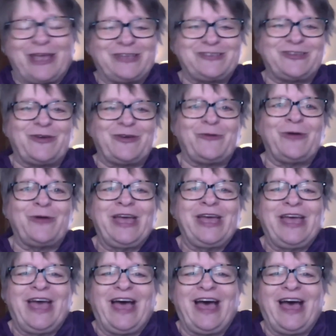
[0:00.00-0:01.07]
So
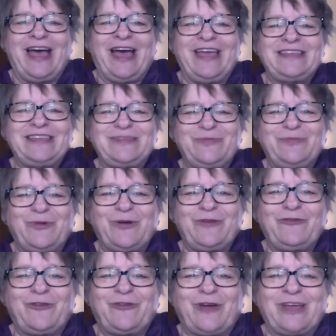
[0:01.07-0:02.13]
it's important
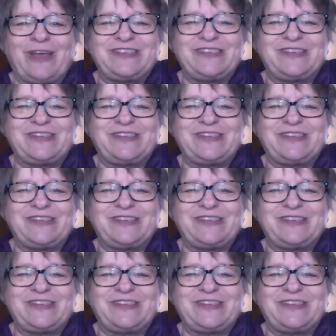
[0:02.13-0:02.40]
for us